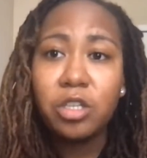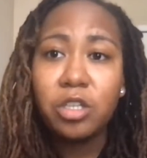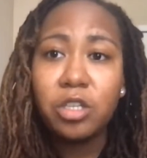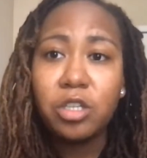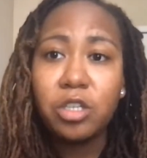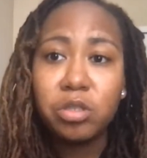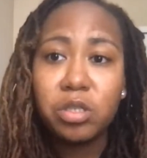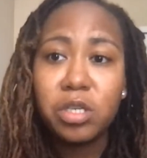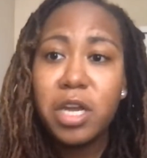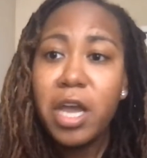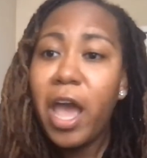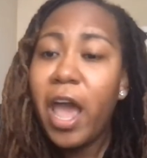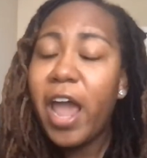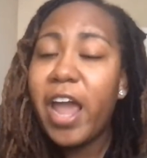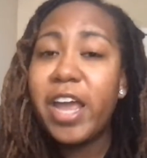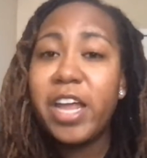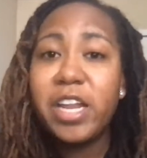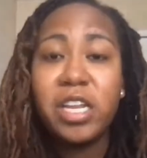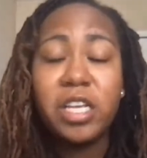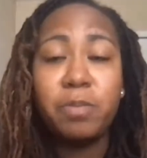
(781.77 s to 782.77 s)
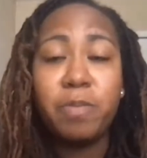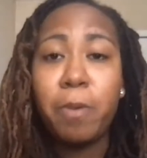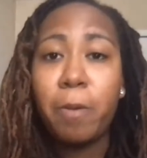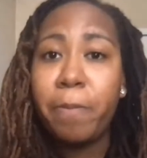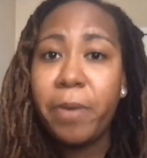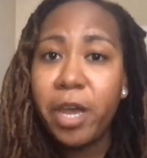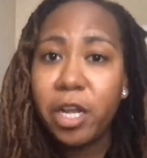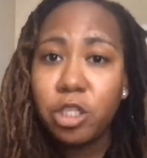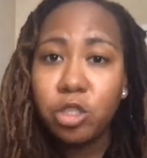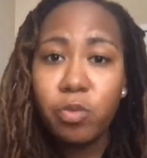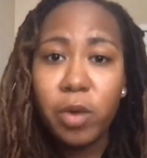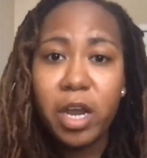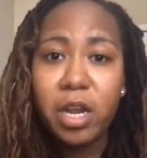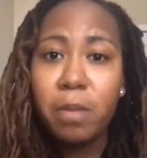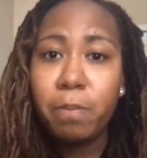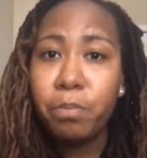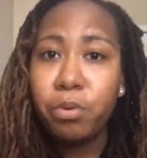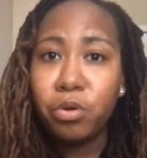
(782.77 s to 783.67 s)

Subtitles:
children and is perpetuating